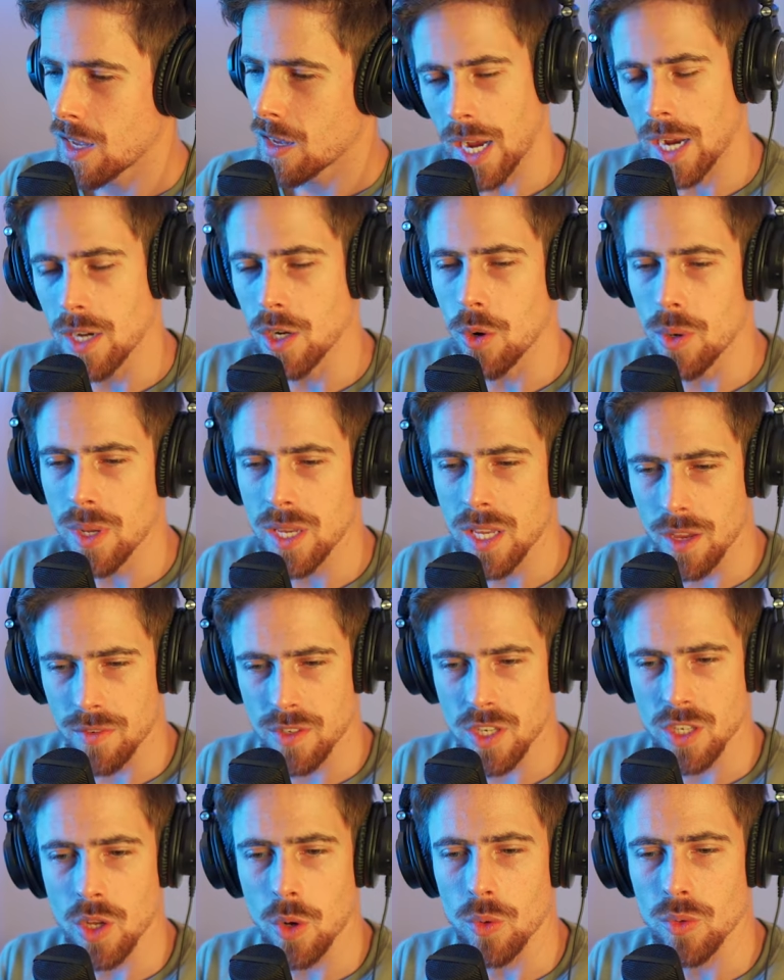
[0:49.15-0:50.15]
I know he
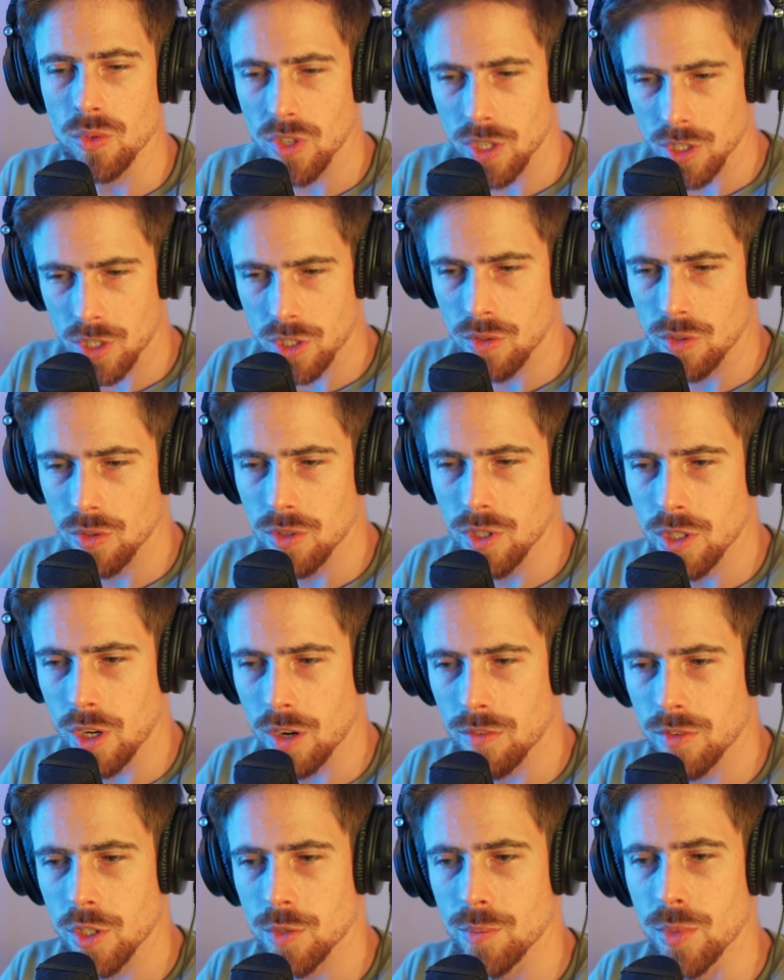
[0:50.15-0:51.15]
gives his own touch to the
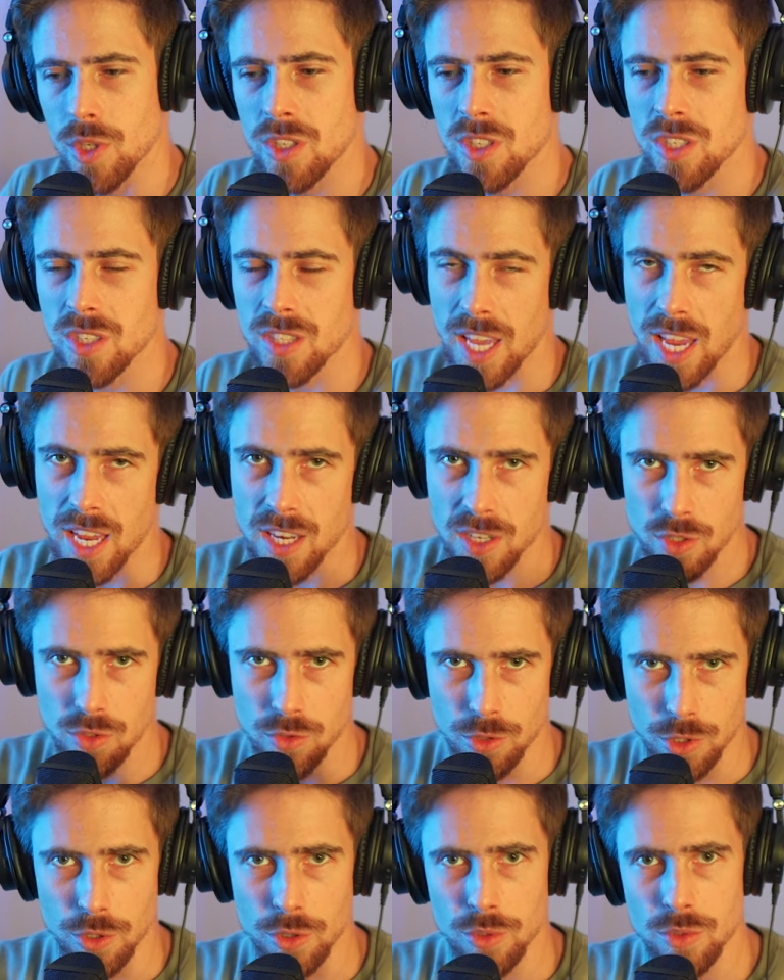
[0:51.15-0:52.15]
covers but stays
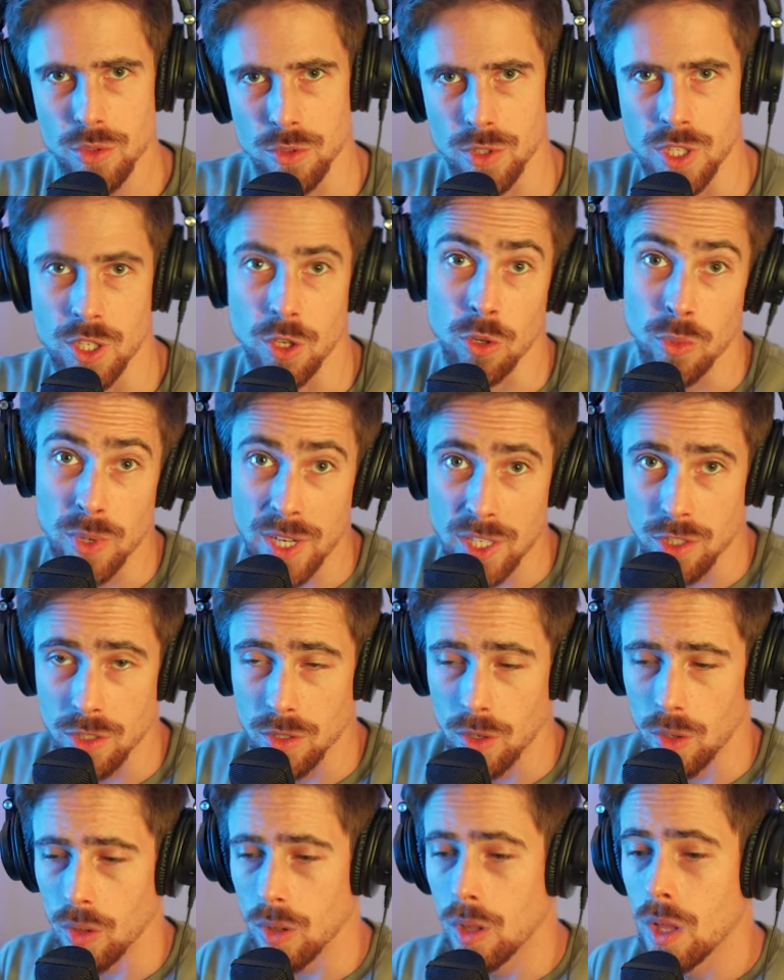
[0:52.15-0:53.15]
true to the
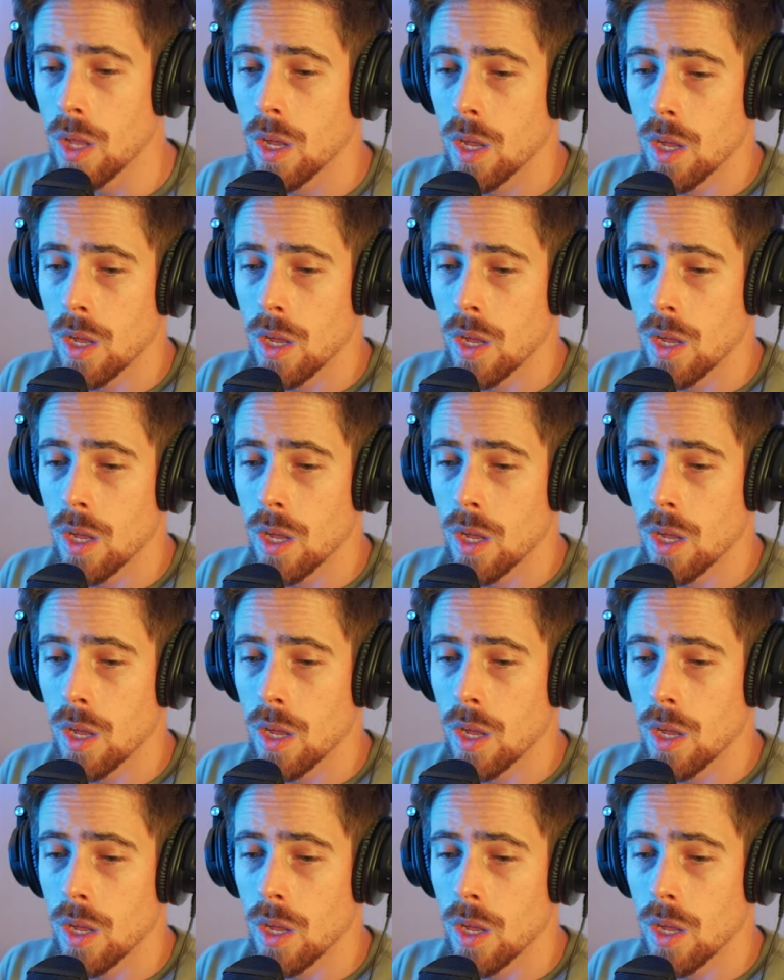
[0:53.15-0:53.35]
original.